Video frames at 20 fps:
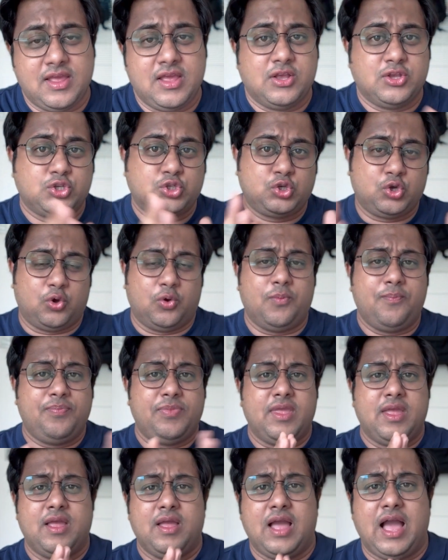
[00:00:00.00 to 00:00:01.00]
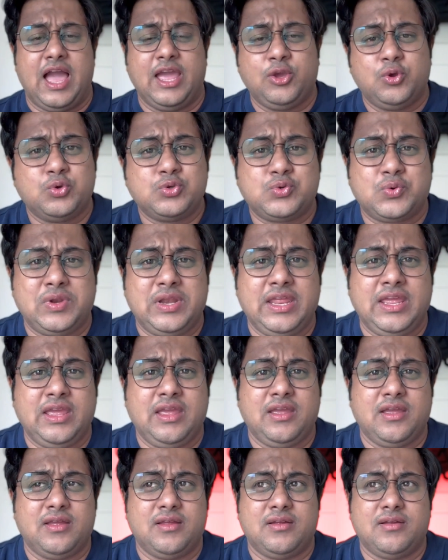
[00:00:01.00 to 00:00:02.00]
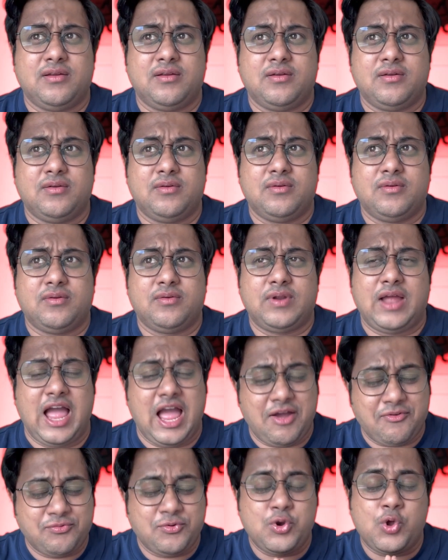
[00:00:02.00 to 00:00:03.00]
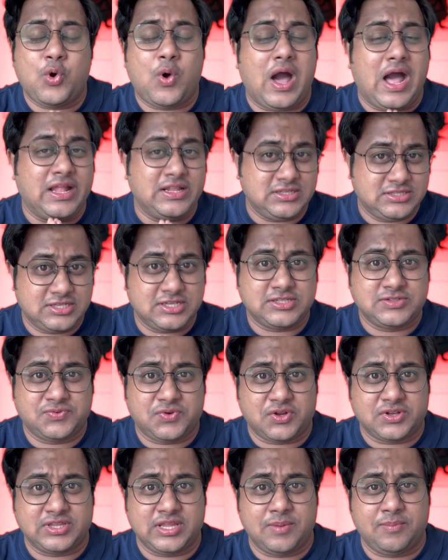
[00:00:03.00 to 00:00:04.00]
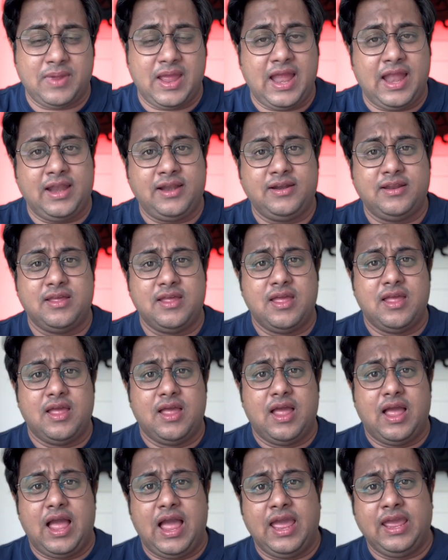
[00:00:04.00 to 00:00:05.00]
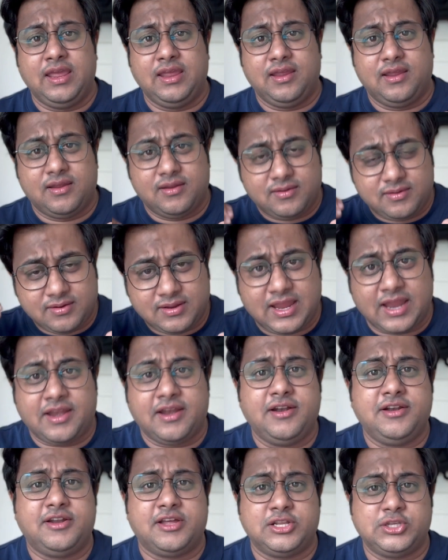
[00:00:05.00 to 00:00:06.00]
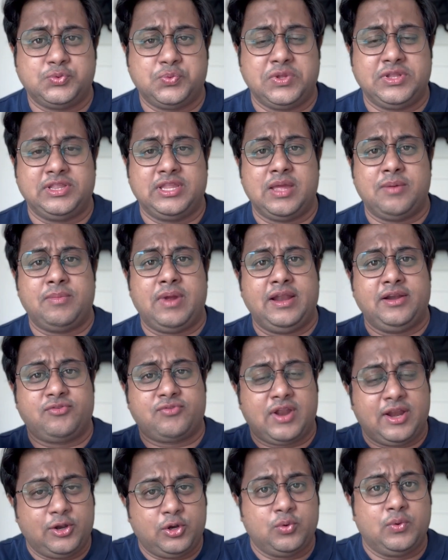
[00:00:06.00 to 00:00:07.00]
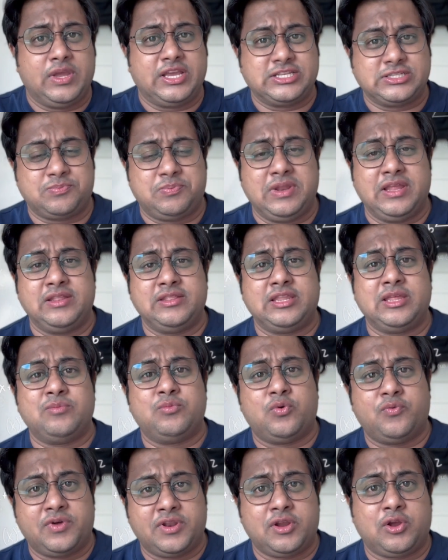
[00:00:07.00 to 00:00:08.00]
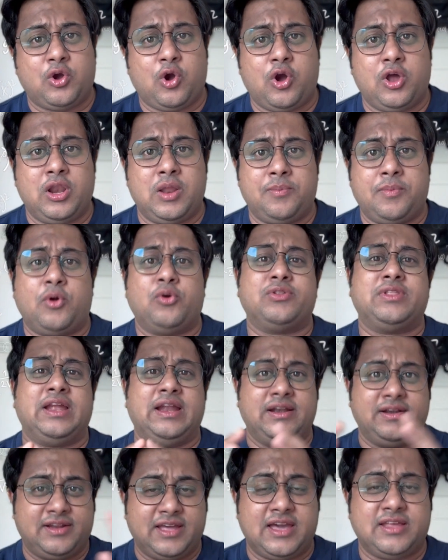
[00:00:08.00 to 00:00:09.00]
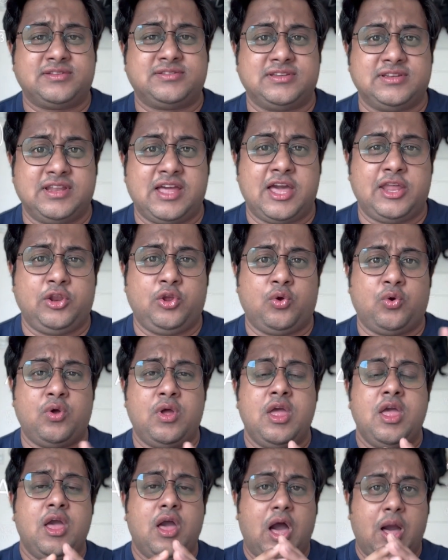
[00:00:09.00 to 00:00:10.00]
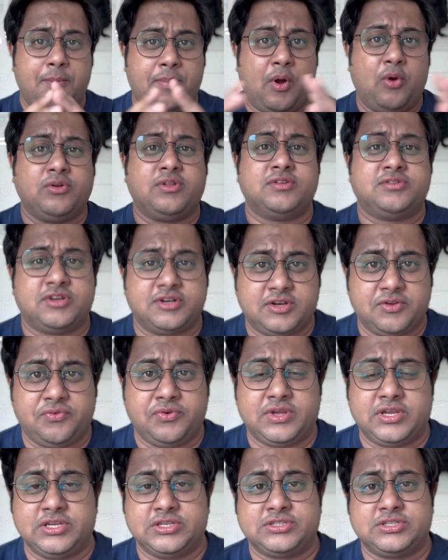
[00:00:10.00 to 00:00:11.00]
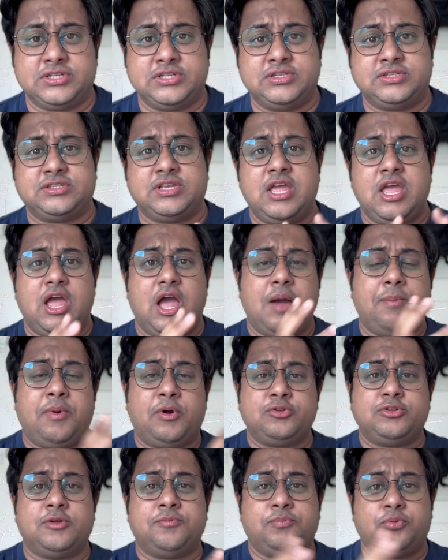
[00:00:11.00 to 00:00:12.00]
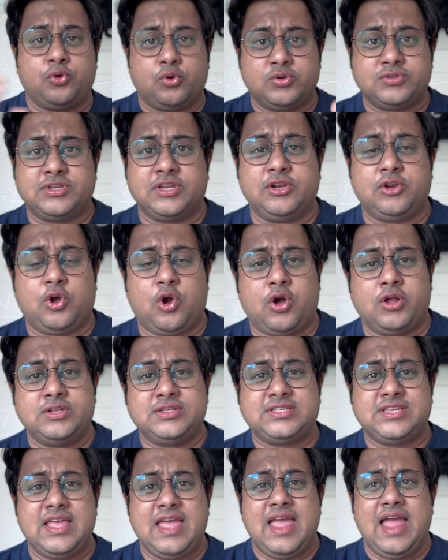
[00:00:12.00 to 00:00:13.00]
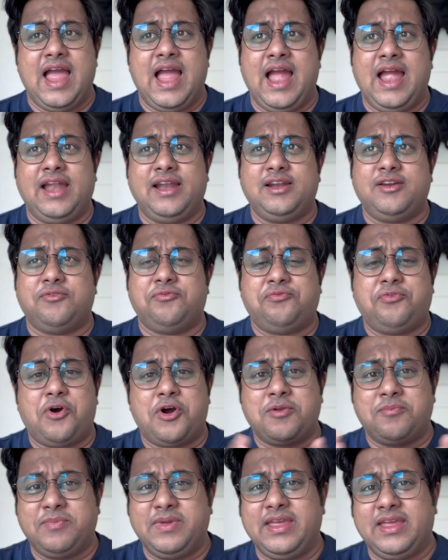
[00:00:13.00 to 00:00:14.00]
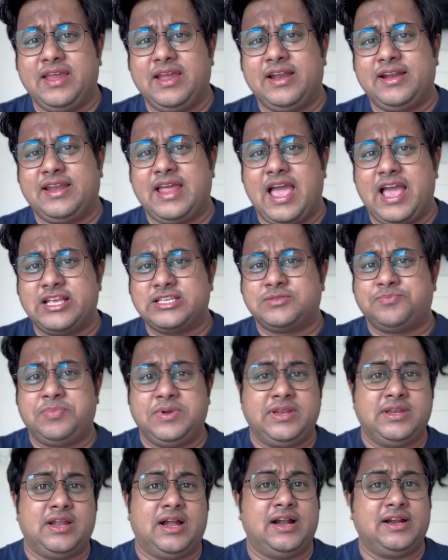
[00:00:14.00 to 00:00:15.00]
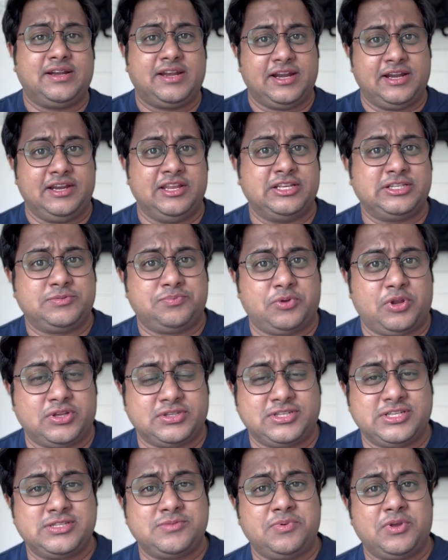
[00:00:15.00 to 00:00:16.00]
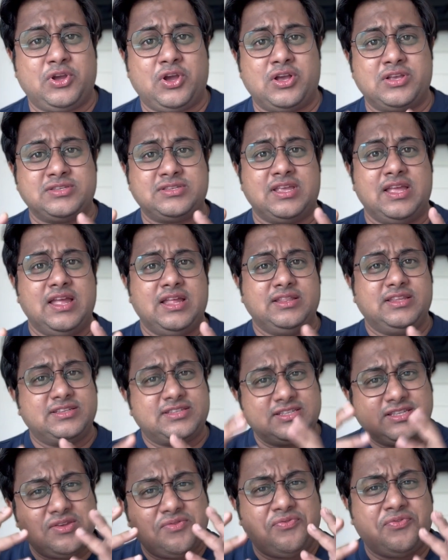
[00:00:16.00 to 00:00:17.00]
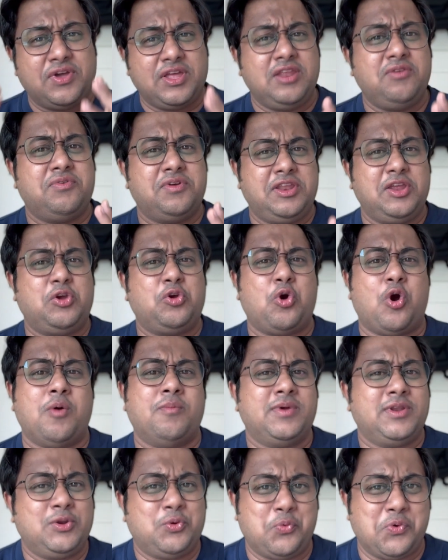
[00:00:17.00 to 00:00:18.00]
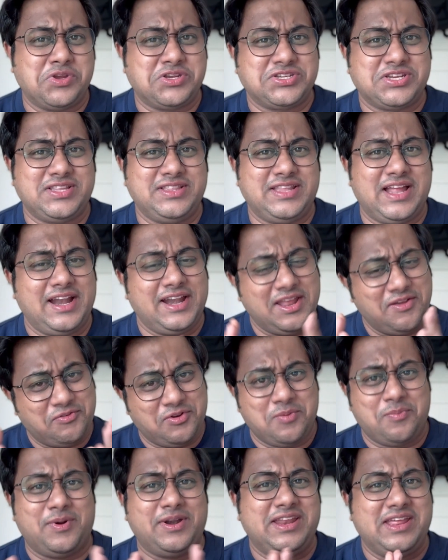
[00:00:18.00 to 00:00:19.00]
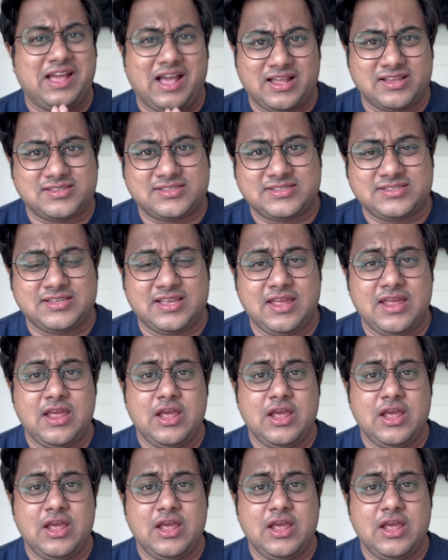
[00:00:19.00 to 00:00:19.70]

So I usually have no answers for them, and I get in touch with them. I try to explain them over a call about the entire scenario, about the certifications, about the pros and cons. And for me, it has been a tedious process because this is a very, very common question that everybody asks.